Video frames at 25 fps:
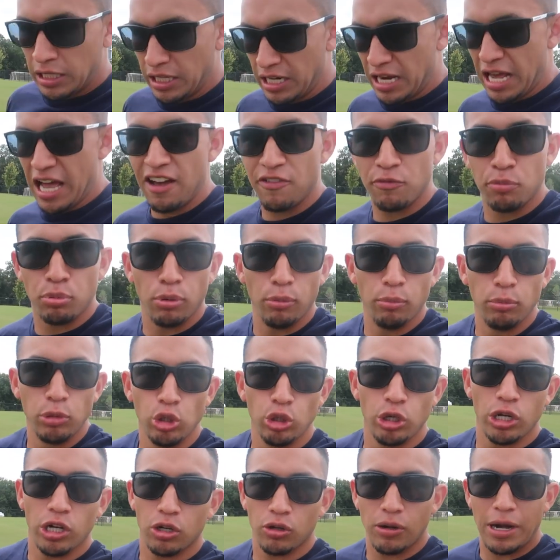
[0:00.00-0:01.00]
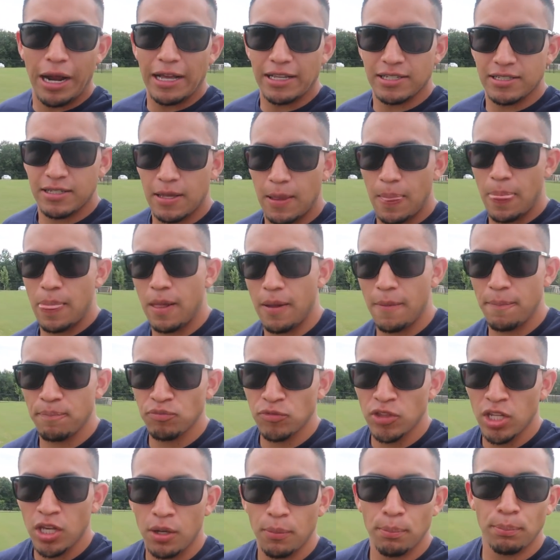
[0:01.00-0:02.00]
can have Bermuda grass.
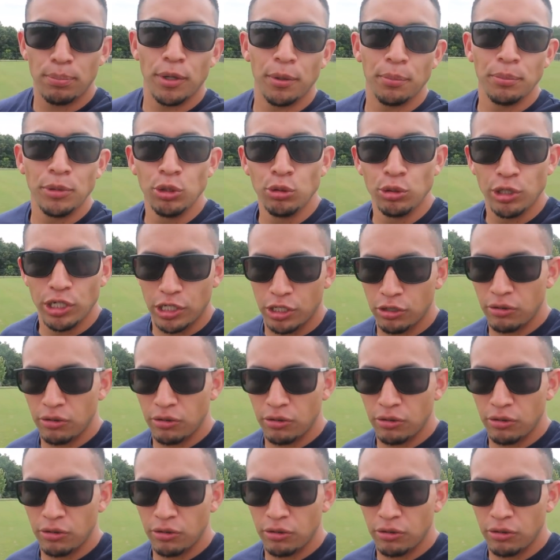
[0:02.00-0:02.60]
Bermuda